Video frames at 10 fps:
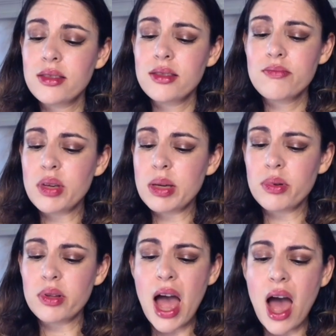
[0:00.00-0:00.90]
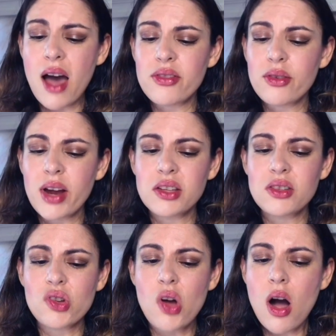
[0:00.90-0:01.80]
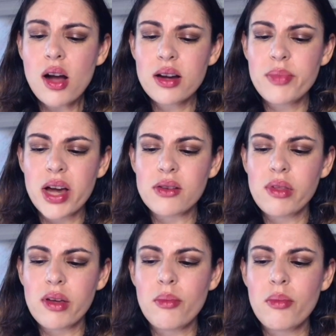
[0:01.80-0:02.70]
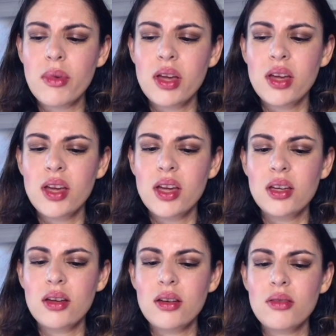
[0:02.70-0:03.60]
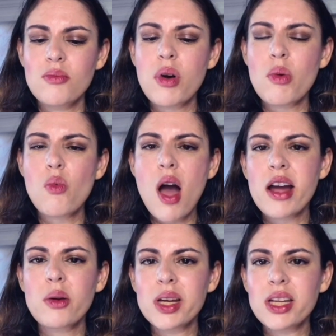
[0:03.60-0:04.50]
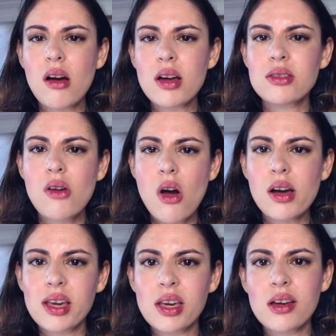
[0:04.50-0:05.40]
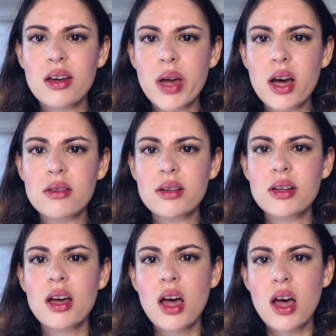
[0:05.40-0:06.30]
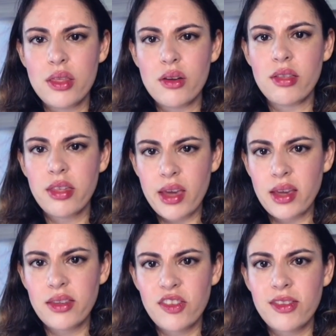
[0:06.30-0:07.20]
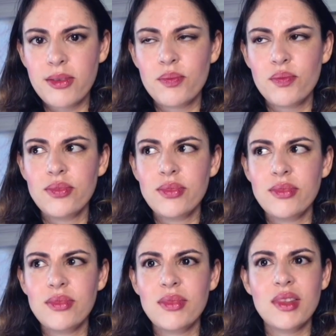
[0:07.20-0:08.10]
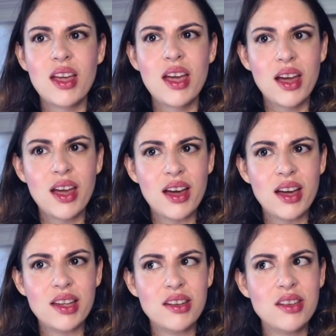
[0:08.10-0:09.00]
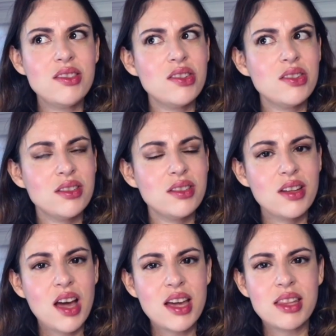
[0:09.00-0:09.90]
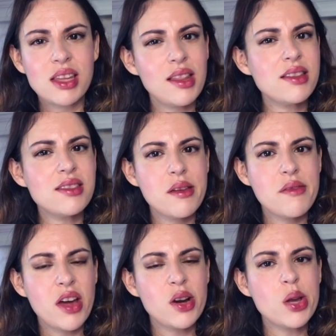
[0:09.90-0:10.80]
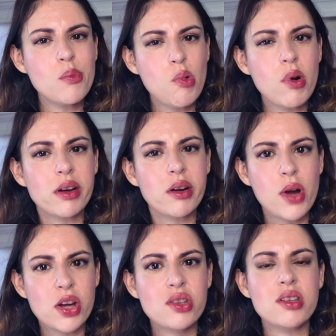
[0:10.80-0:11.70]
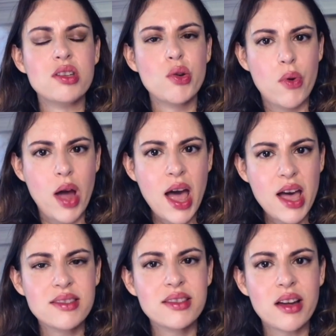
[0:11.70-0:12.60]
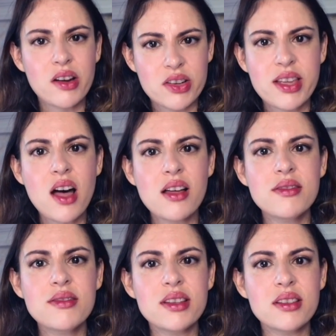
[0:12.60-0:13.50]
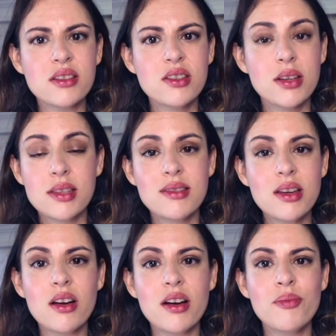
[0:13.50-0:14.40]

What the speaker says: People have the right to talk about them, but why are we not talking about other things? And I think that's a very important question to ask ourselves and to consider.